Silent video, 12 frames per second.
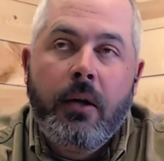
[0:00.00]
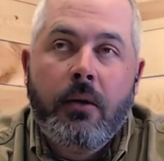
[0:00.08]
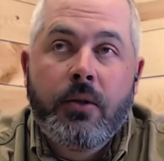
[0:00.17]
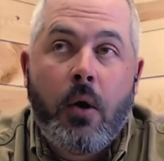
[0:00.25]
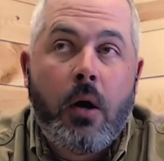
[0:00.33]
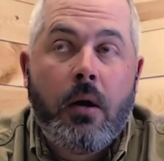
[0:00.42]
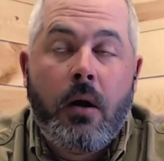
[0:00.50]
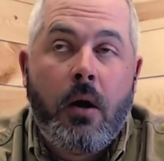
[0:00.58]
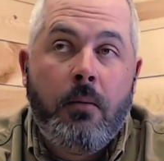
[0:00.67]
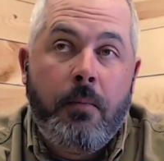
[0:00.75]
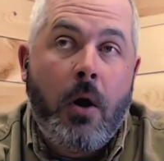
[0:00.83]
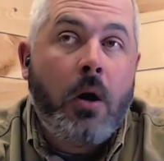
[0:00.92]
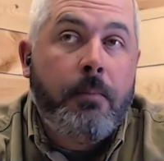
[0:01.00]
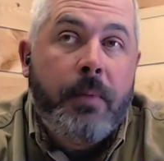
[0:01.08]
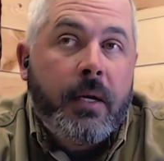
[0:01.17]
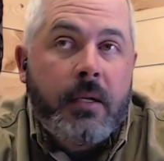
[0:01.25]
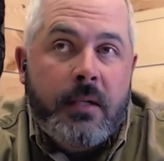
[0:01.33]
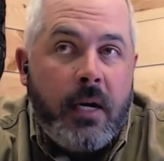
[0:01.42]
so our
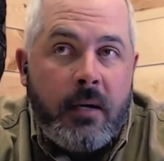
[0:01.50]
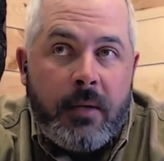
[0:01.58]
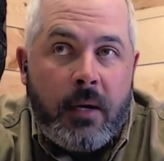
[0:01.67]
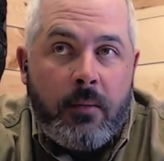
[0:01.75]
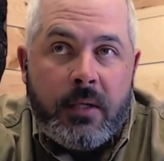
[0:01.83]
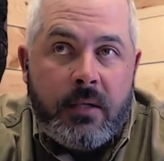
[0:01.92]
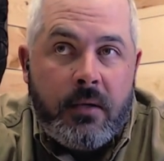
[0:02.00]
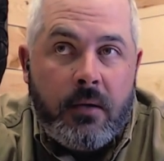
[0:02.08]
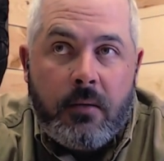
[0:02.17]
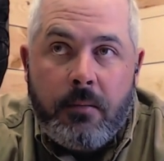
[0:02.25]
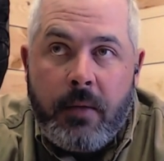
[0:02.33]
biggest item that we still